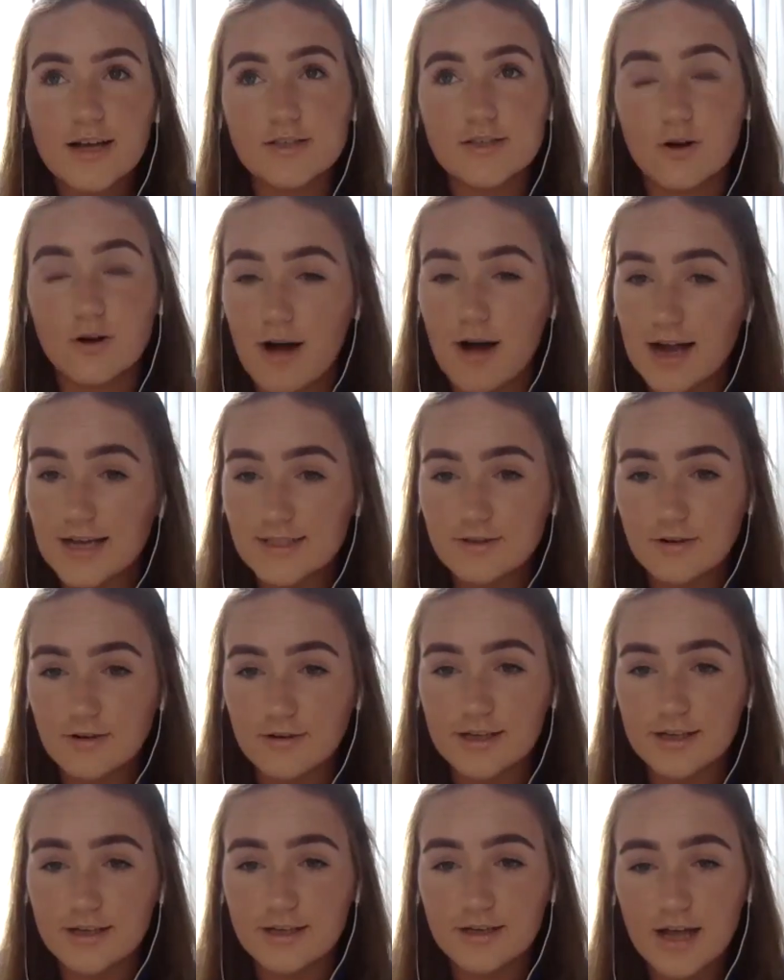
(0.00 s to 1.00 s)
so I
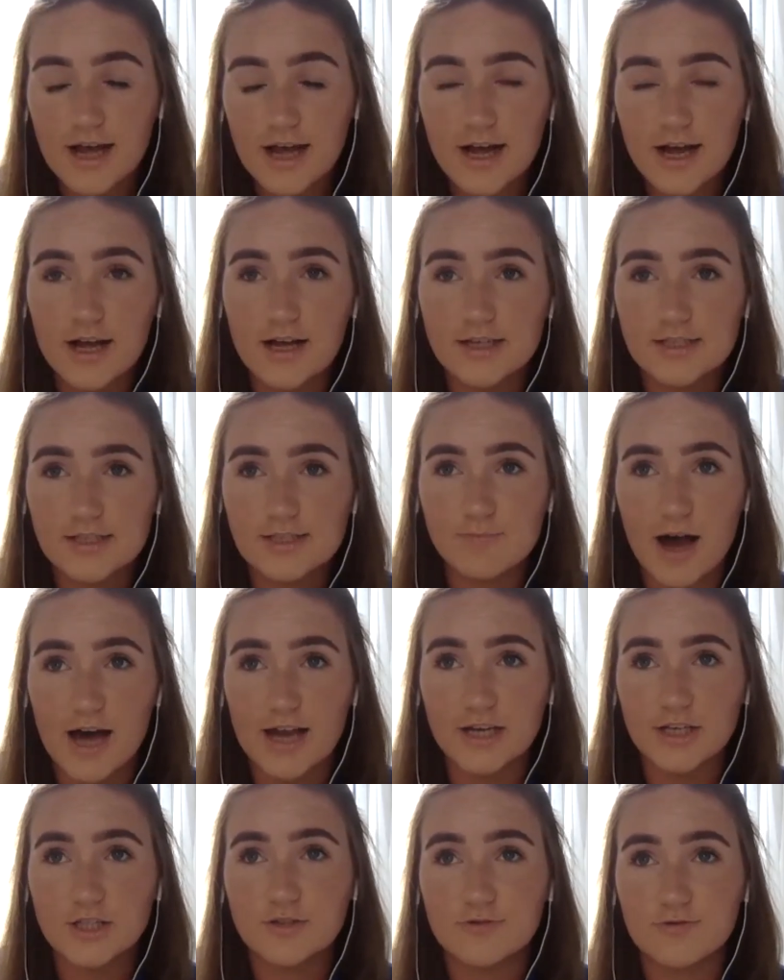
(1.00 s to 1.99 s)
studied
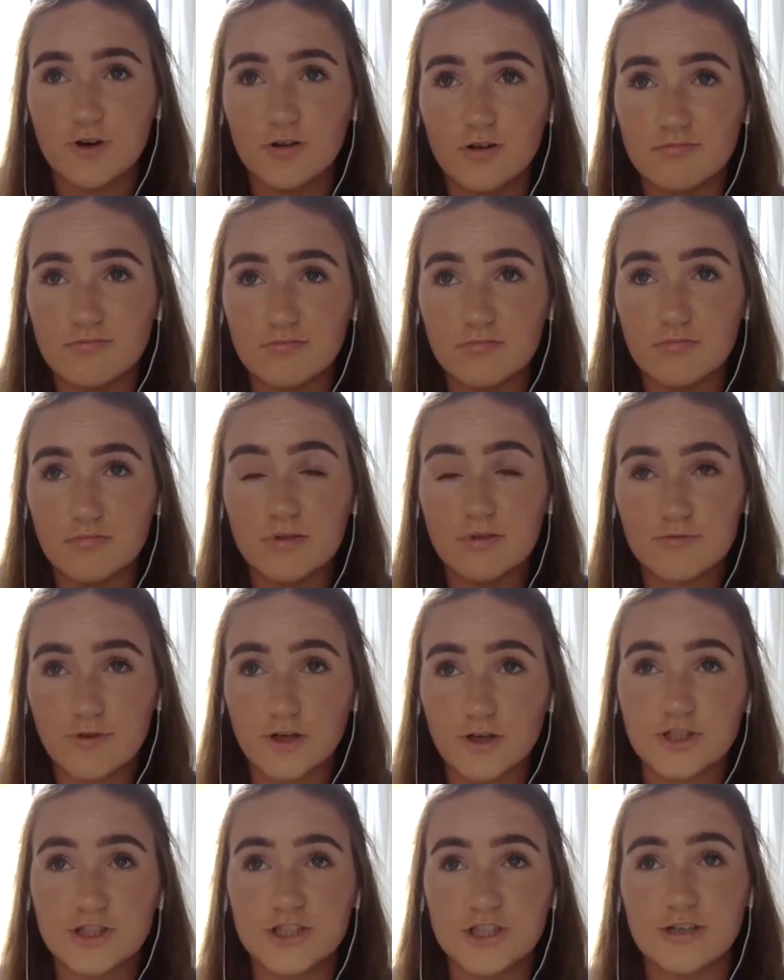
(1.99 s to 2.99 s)
Spanish from
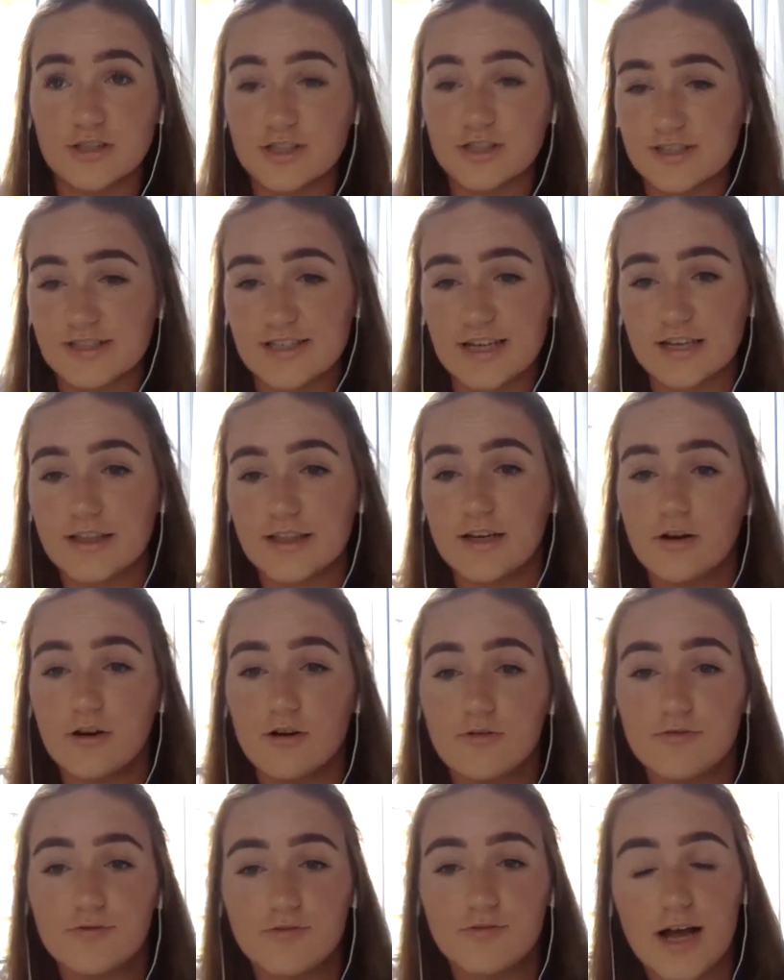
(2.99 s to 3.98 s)
first year to sixth year
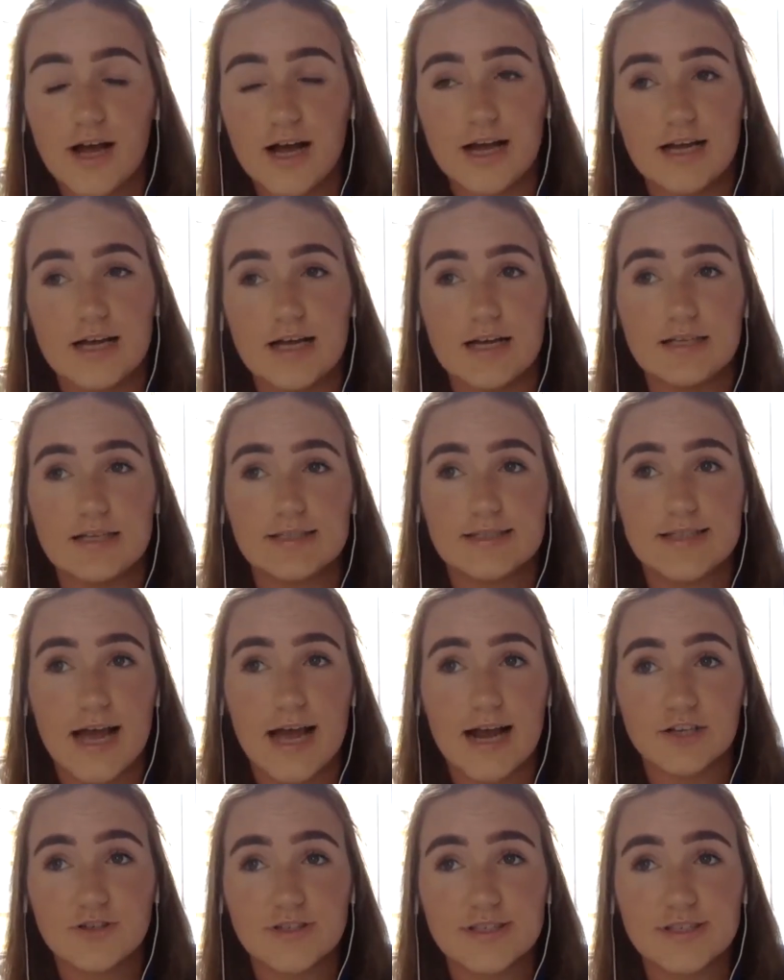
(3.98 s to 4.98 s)
of
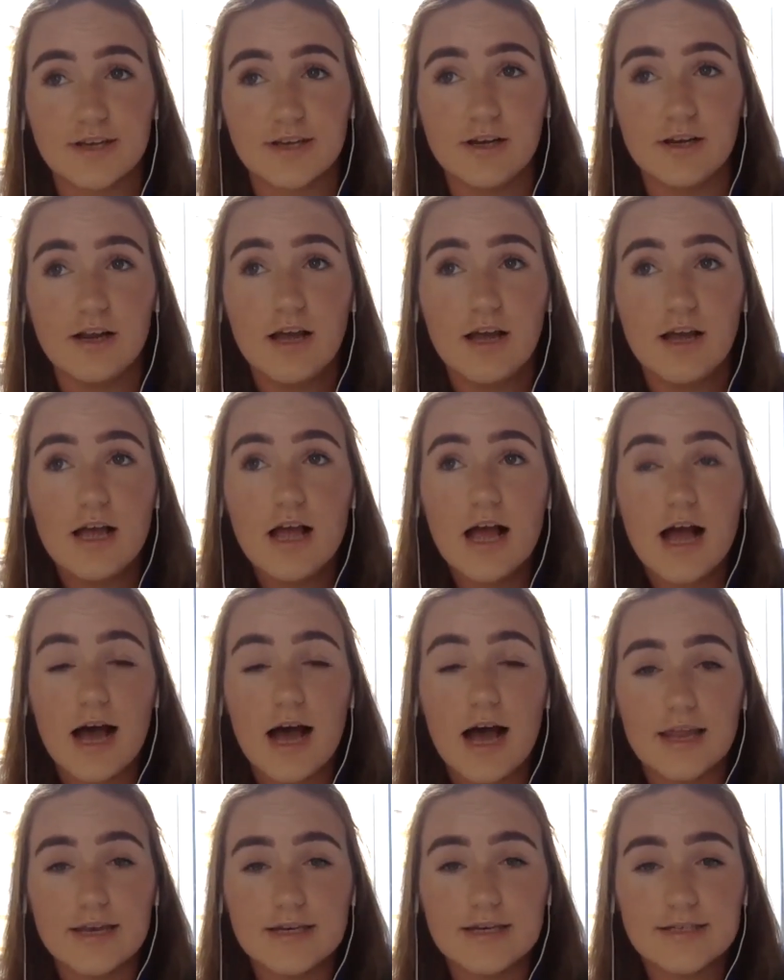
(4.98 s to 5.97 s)
secondary school,
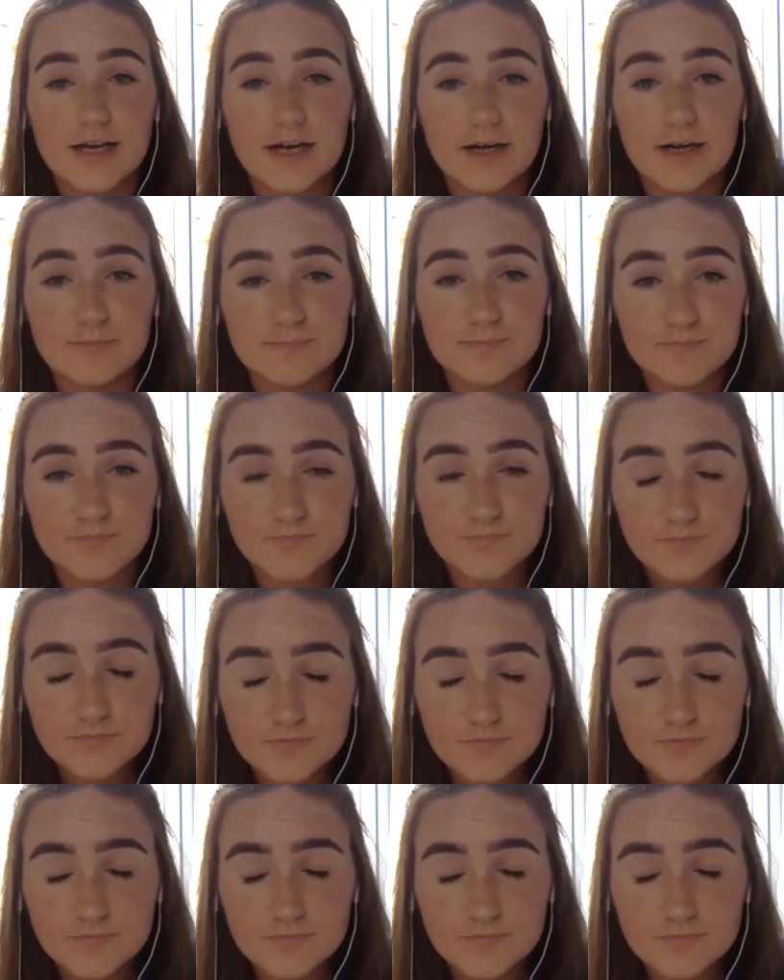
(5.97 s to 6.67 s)
and